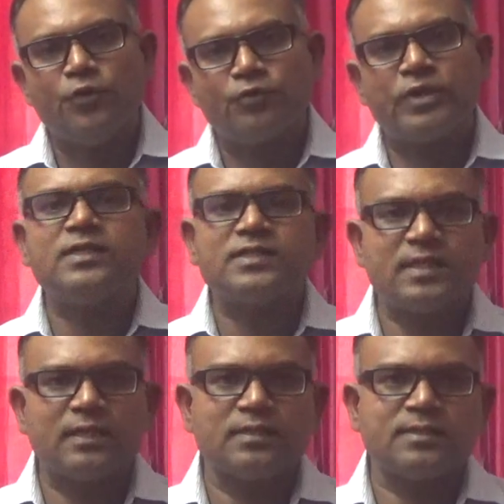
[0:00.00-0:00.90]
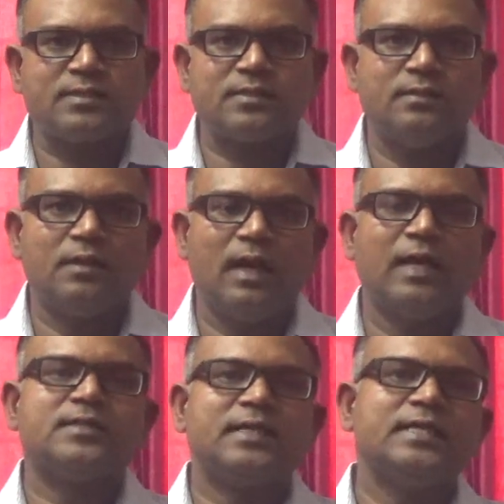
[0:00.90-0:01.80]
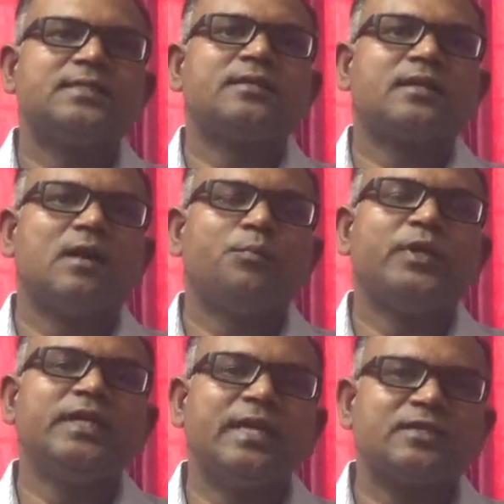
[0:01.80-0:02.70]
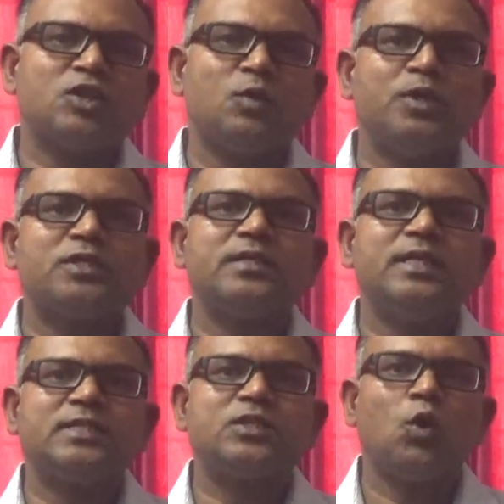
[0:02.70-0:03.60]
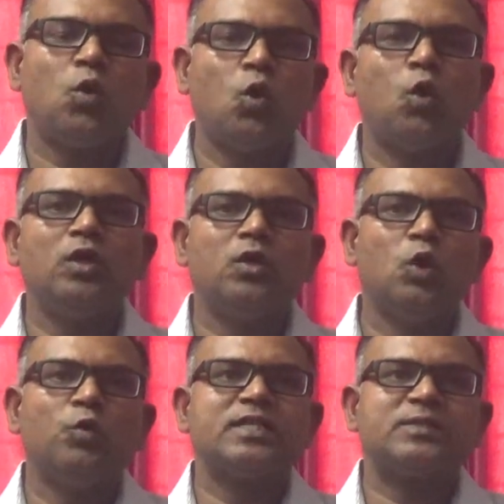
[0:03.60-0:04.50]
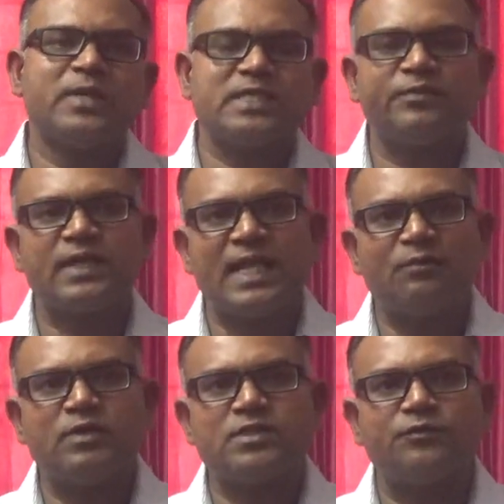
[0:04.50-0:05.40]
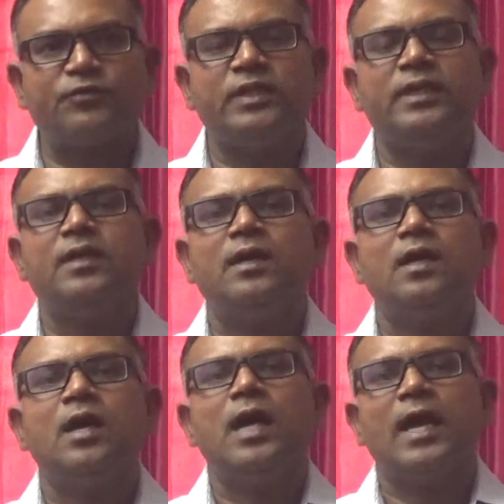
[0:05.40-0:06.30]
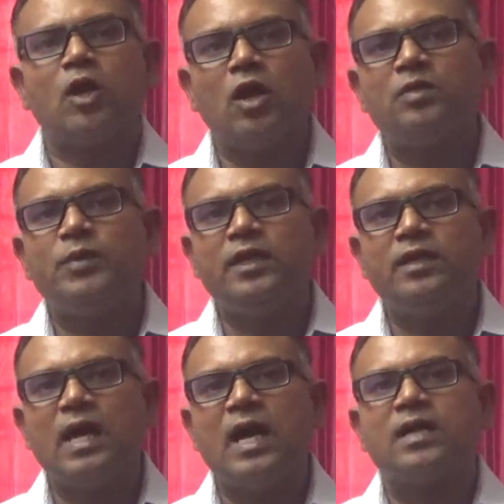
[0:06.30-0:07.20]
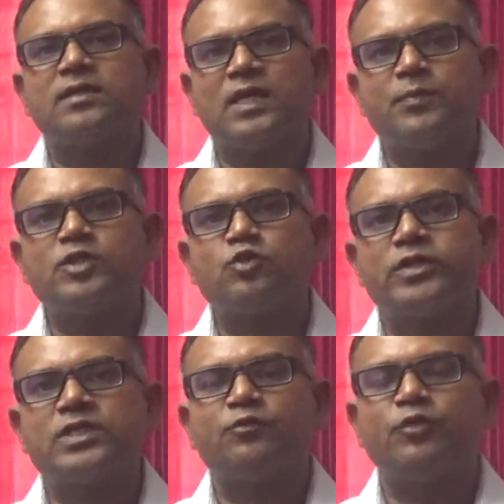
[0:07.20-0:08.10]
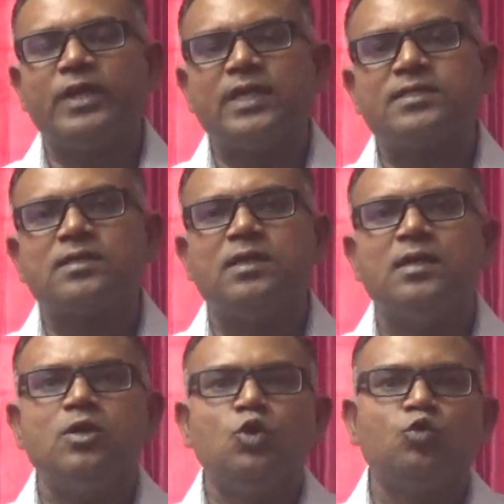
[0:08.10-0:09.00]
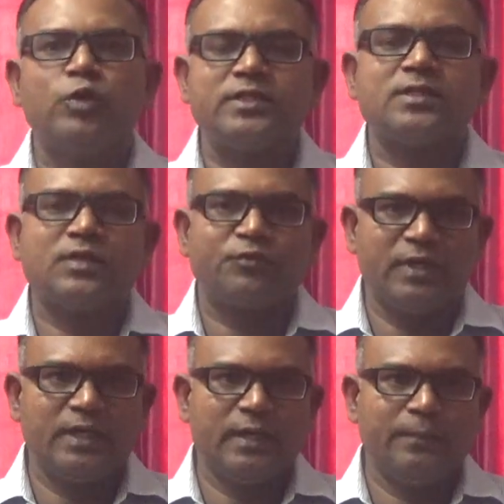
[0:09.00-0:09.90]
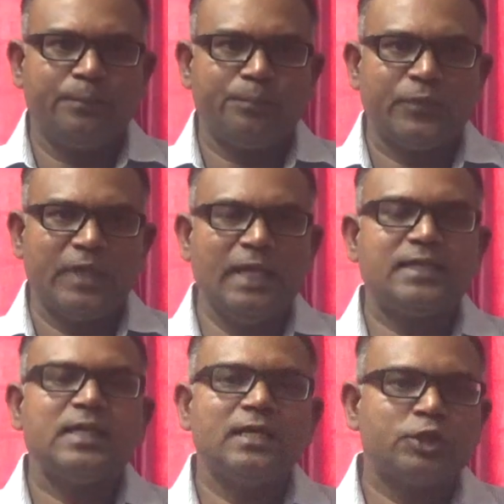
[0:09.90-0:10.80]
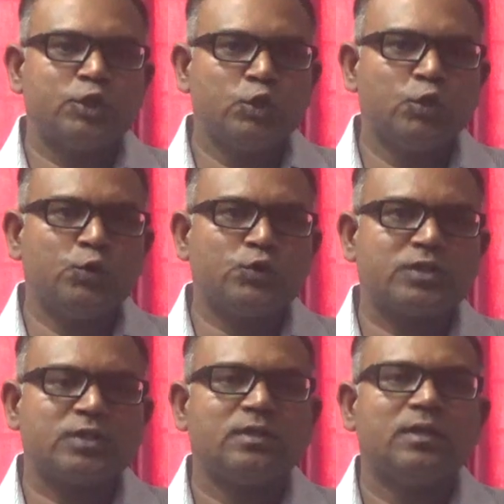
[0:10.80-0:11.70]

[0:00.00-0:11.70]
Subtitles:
For instance, as the East India Company established its hold over specific levels of the economy and administration of various regions of India, it introduced